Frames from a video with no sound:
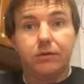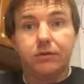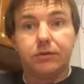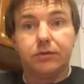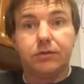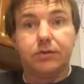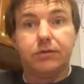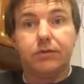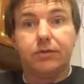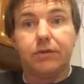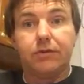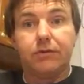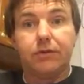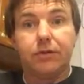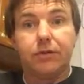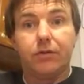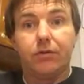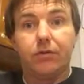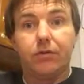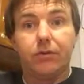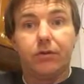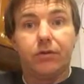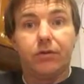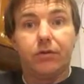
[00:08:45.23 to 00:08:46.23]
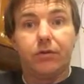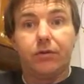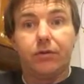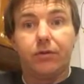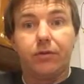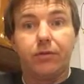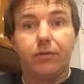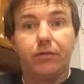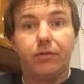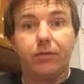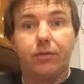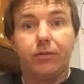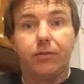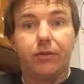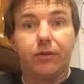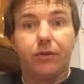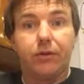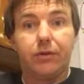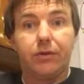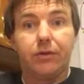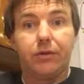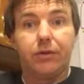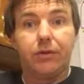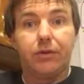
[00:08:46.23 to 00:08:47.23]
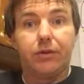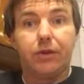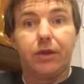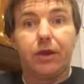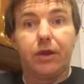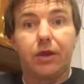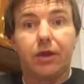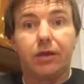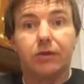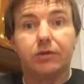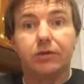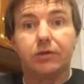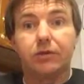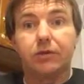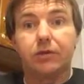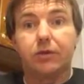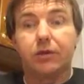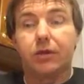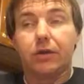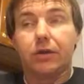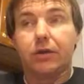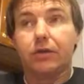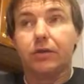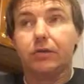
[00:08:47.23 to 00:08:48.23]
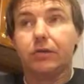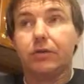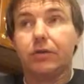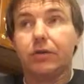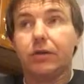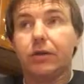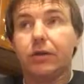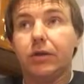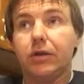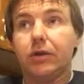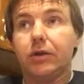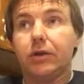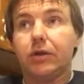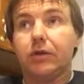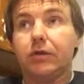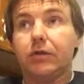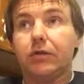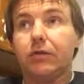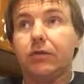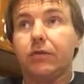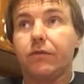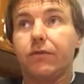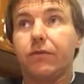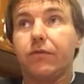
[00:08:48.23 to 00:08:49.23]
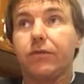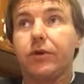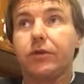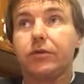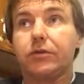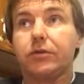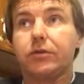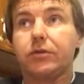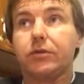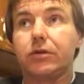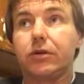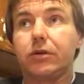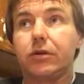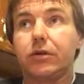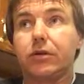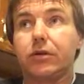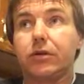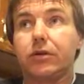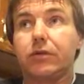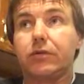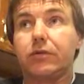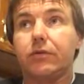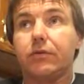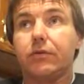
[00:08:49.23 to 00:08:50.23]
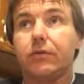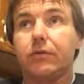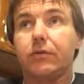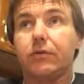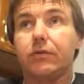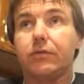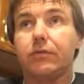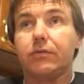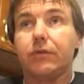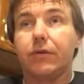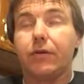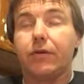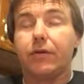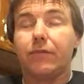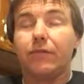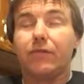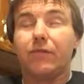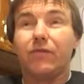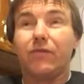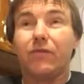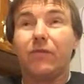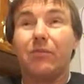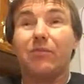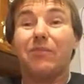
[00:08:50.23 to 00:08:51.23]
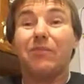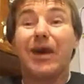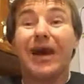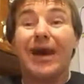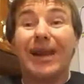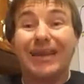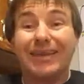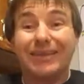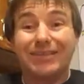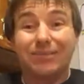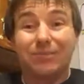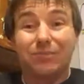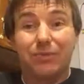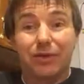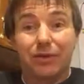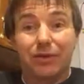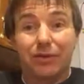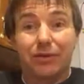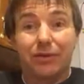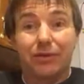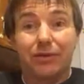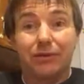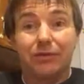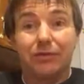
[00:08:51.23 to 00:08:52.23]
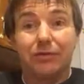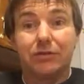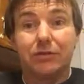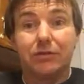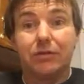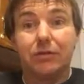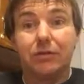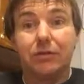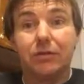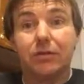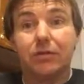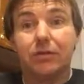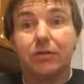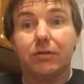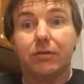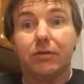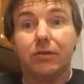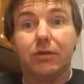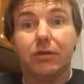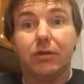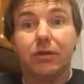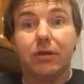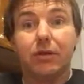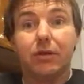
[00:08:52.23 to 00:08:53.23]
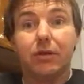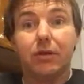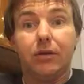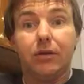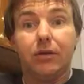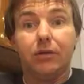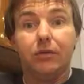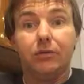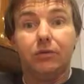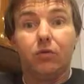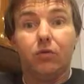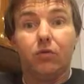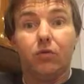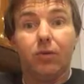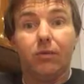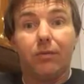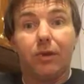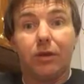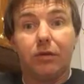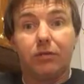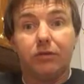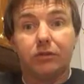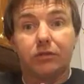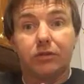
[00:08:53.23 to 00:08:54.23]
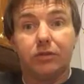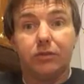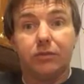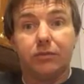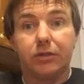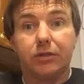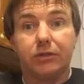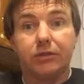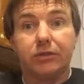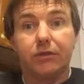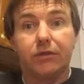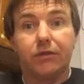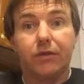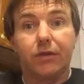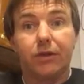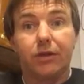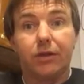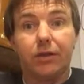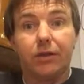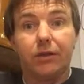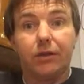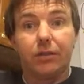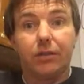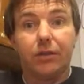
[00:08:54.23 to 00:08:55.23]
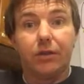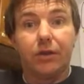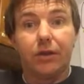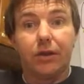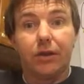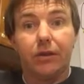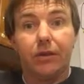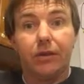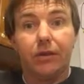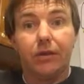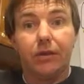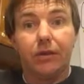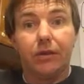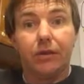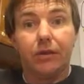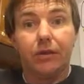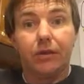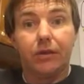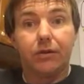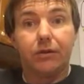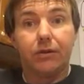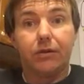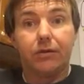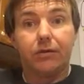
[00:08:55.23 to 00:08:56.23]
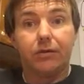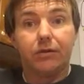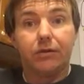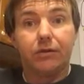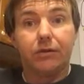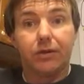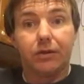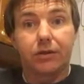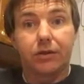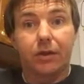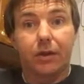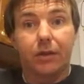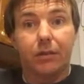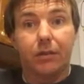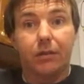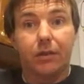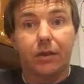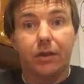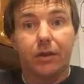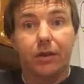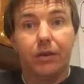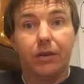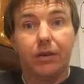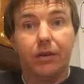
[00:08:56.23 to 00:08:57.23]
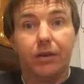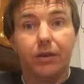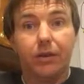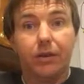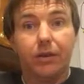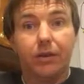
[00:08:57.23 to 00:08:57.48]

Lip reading: 60 feet away from you, depending on your casts. Those fish aren't going to really, you know, from my experience, it's more about something's invading their bed, and they're going to protect that bed.